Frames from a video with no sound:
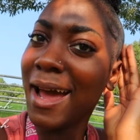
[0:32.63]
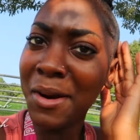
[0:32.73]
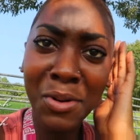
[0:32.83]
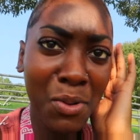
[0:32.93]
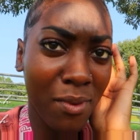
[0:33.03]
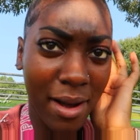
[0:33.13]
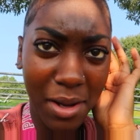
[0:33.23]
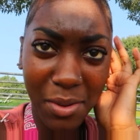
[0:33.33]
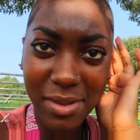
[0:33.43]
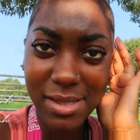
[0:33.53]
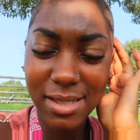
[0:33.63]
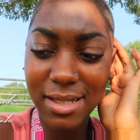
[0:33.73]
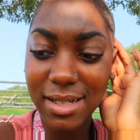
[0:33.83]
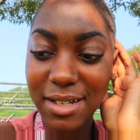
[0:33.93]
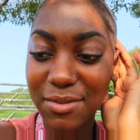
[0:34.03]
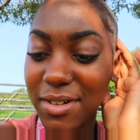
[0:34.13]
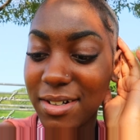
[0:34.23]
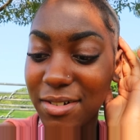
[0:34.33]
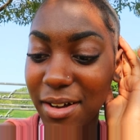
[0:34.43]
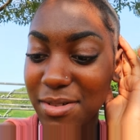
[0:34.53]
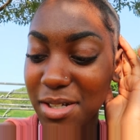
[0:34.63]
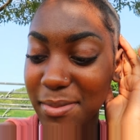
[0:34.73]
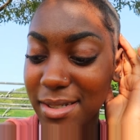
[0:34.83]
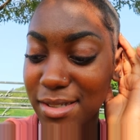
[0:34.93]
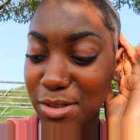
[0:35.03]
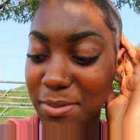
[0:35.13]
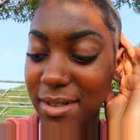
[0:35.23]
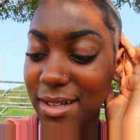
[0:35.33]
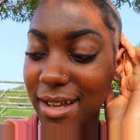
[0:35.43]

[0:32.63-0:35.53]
I don't know why I always look, well, no, that was gonna be stupid.